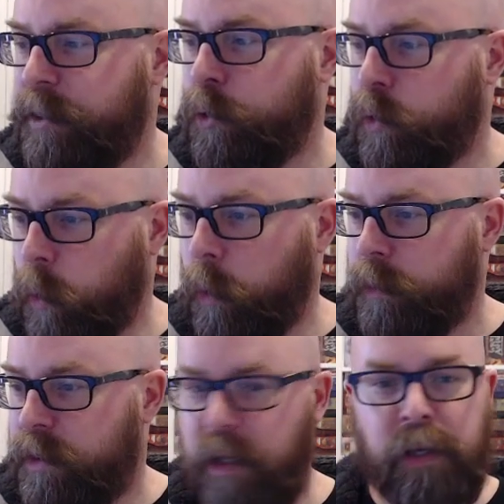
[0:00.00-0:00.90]

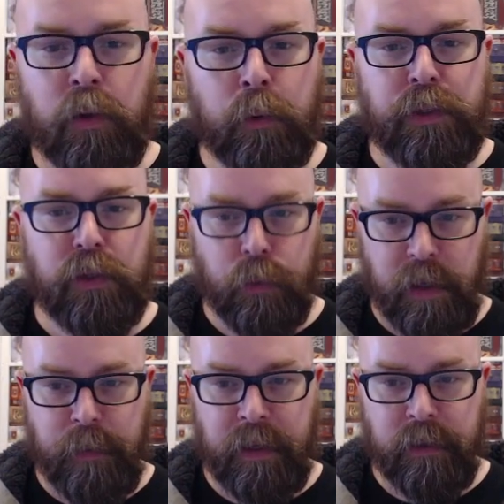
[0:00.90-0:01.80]
source in your
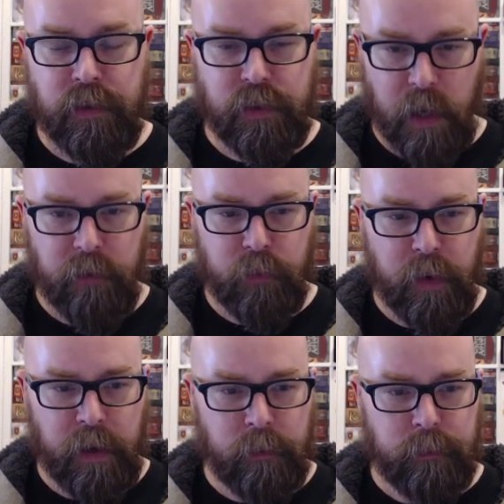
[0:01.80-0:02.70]
streaming software.